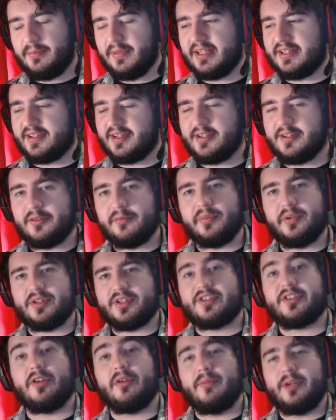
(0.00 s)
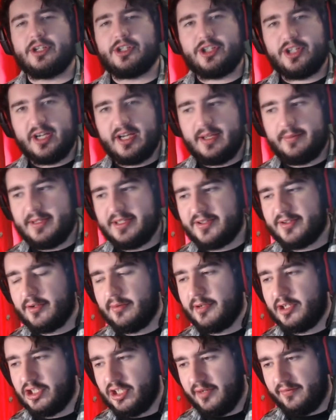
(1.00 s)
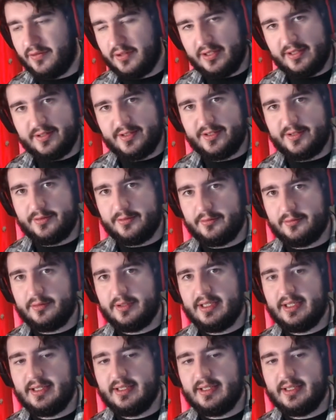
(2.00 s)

Because I do put so much time and so much effort into